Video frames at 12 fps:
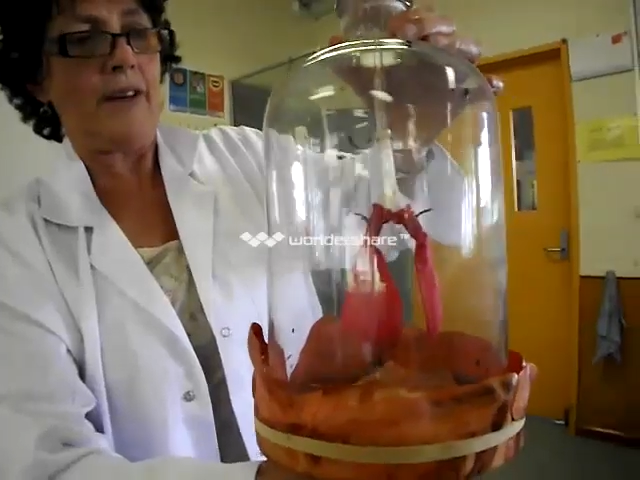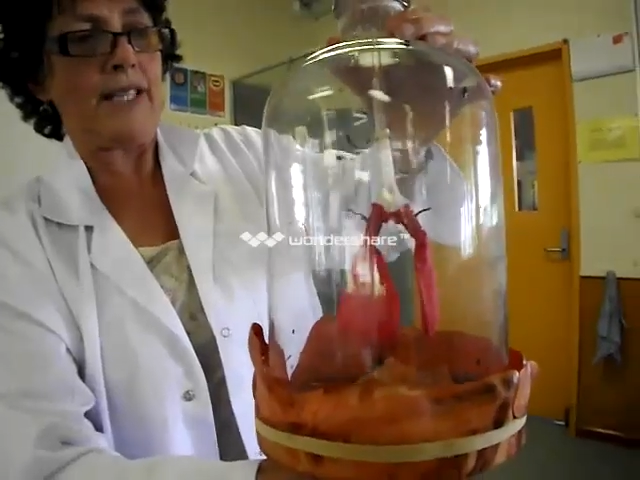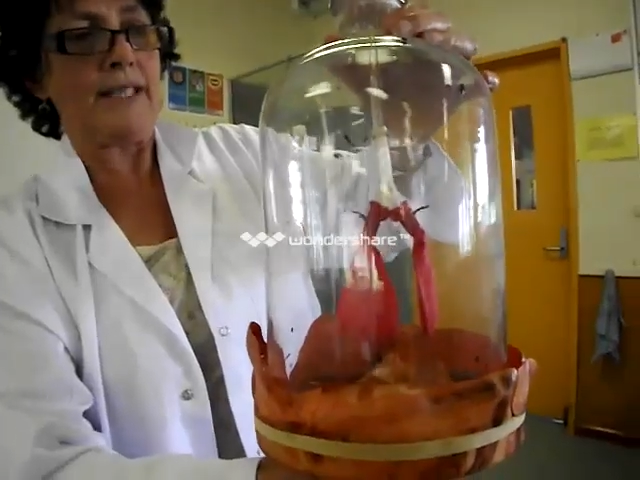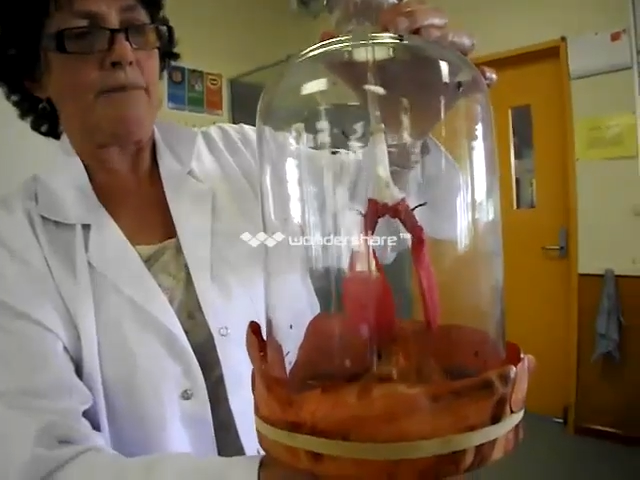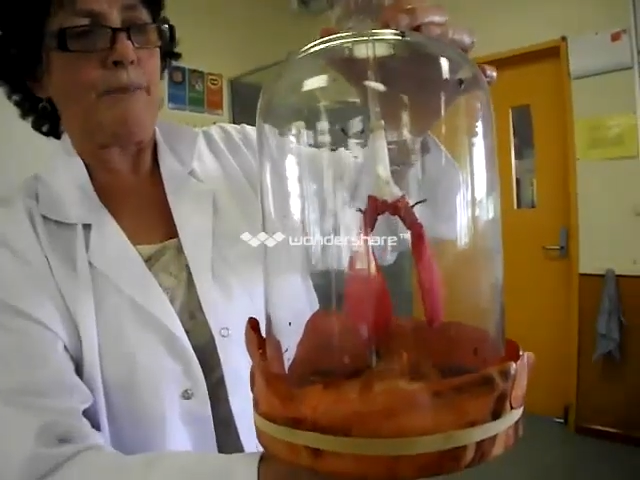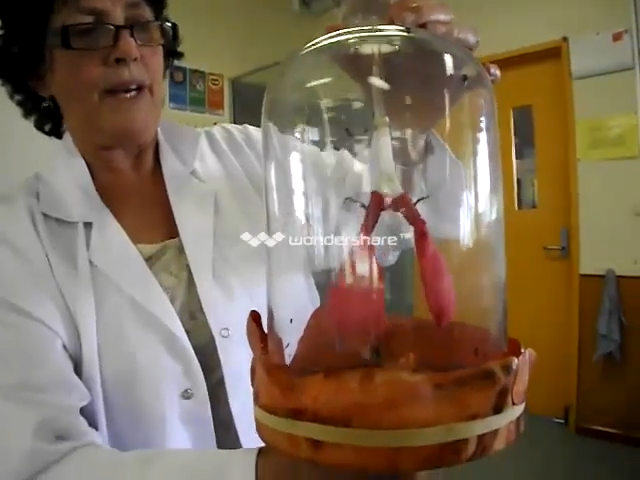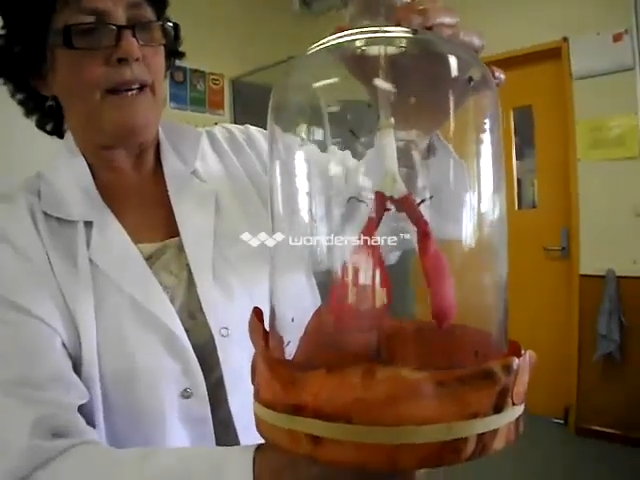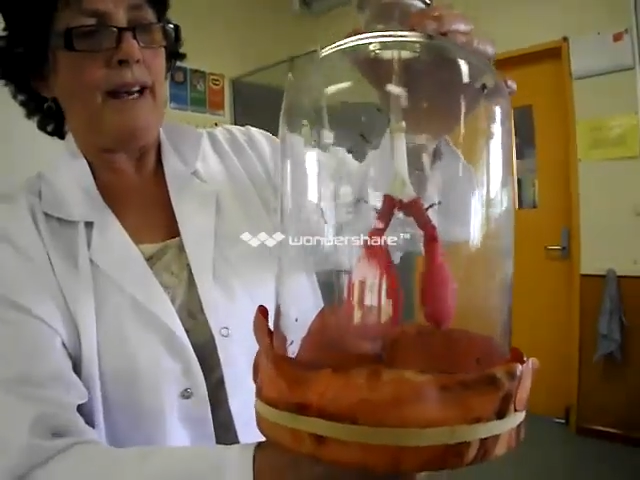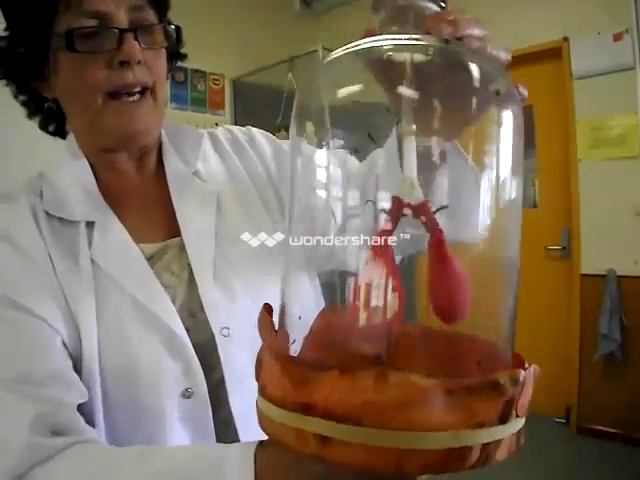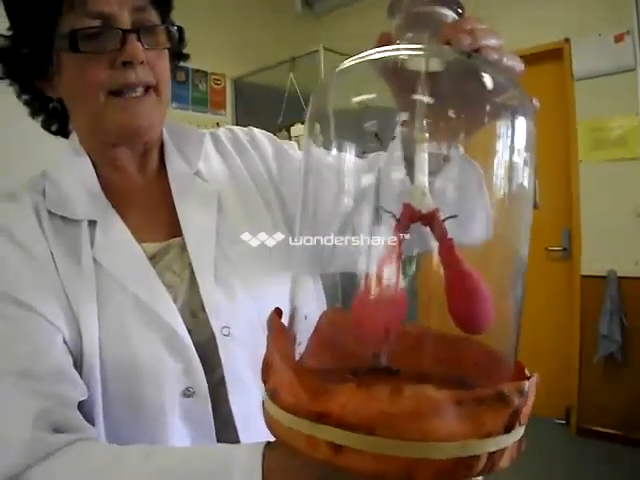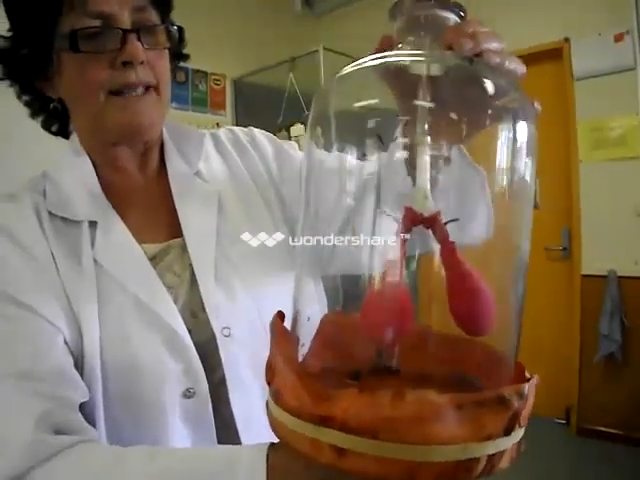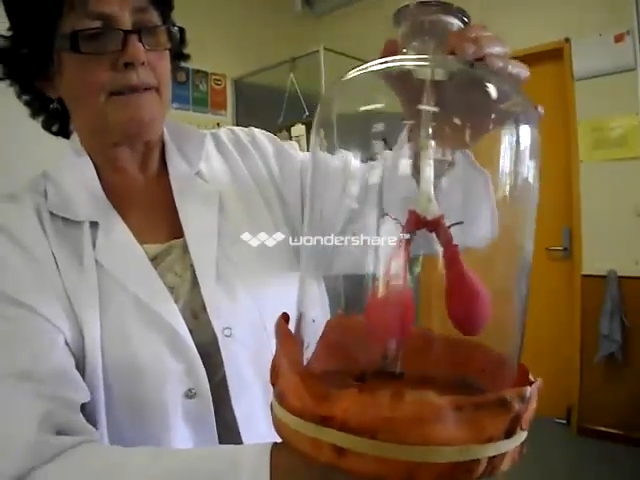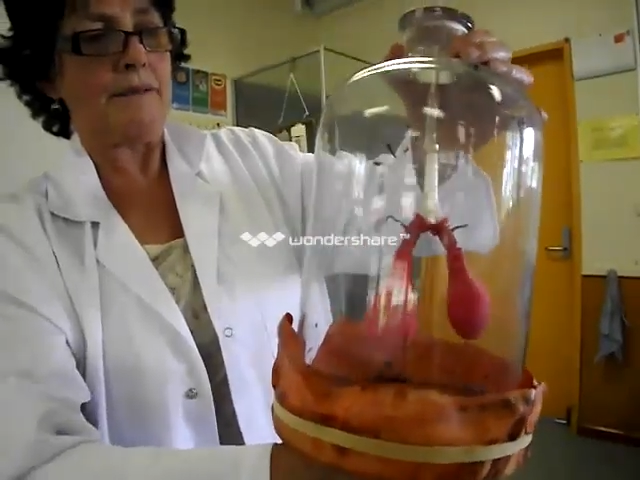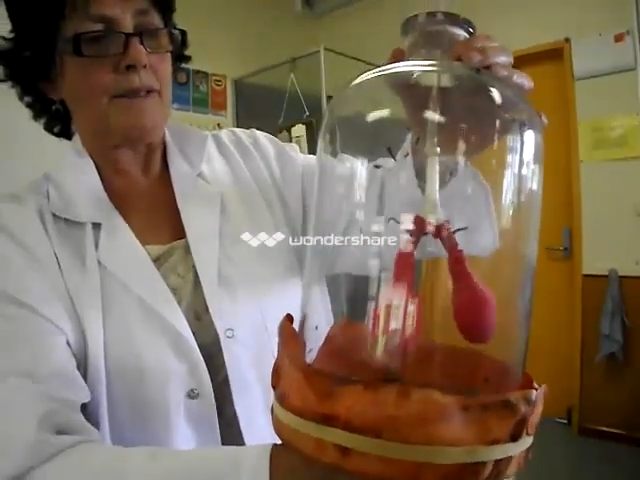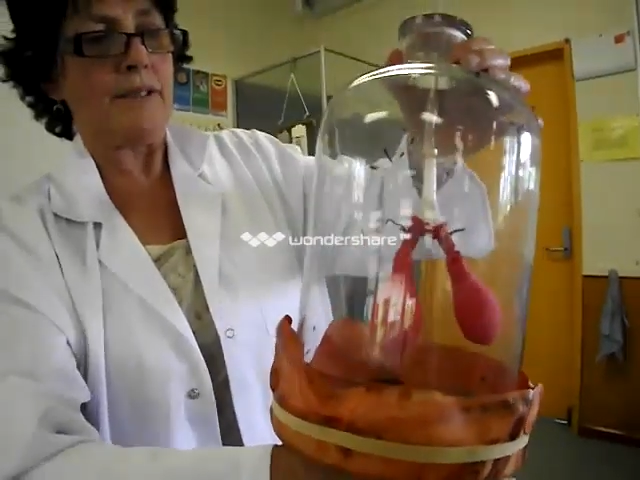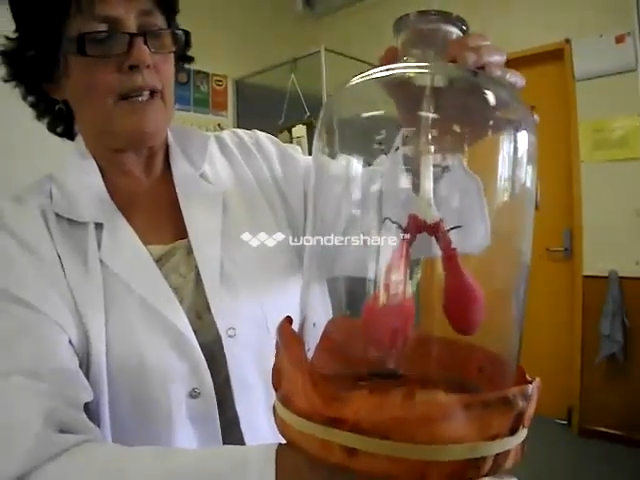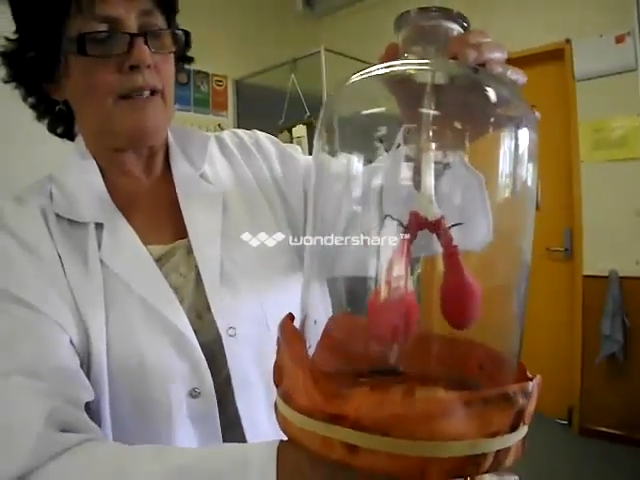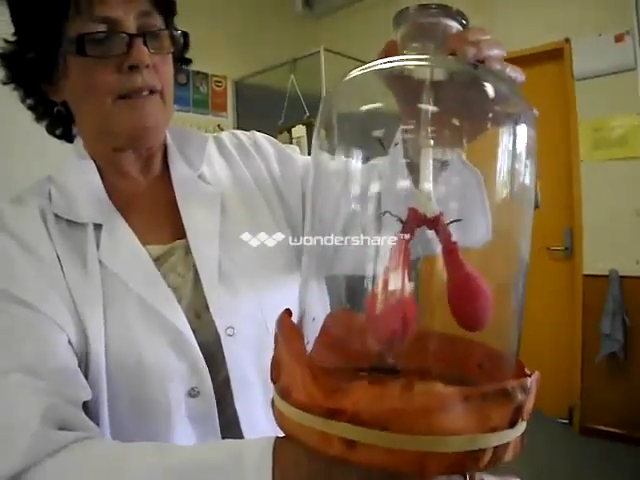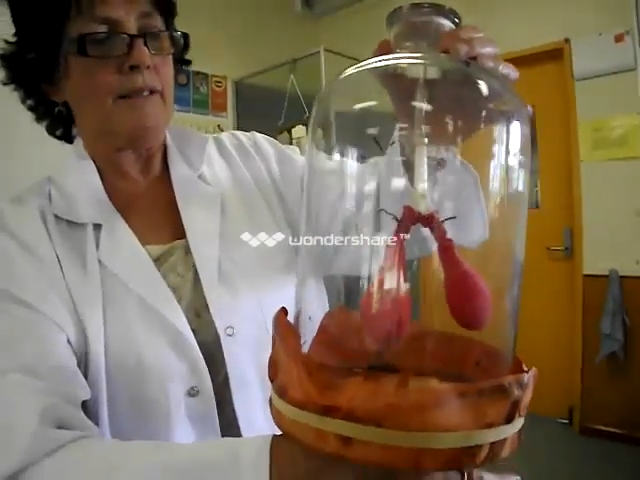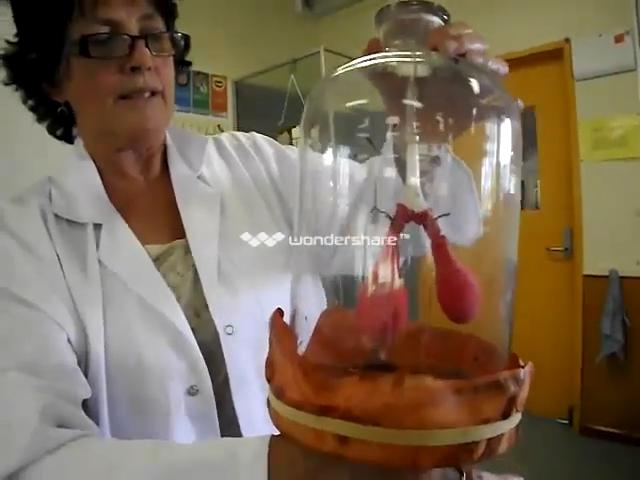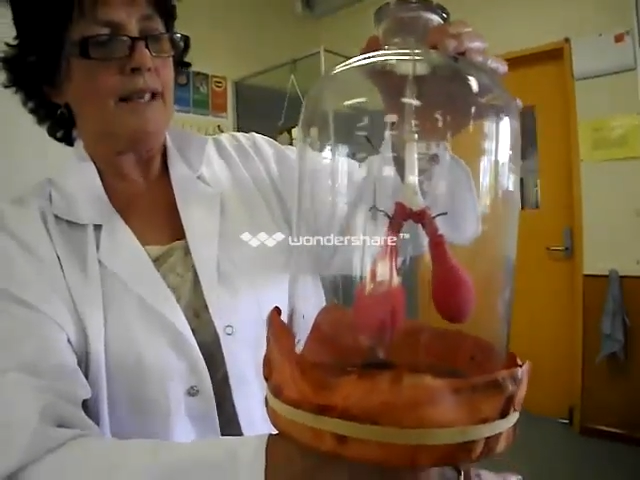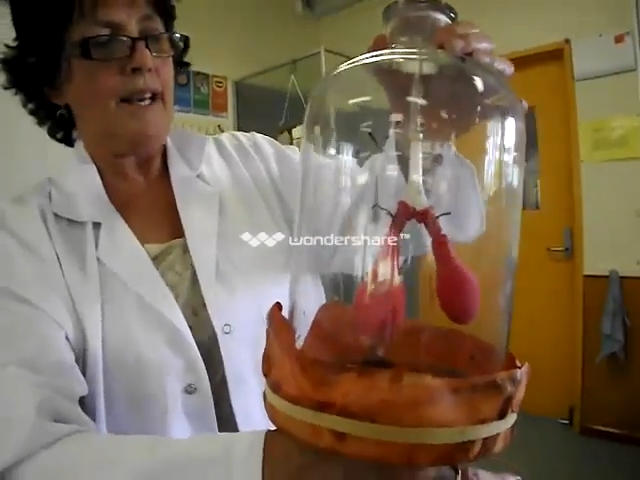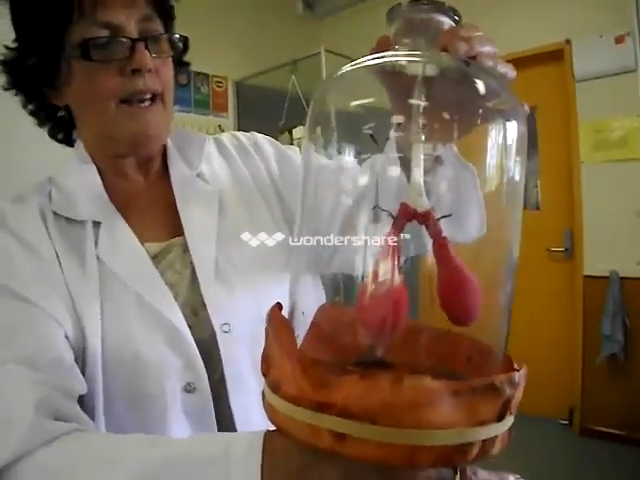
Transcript: exhales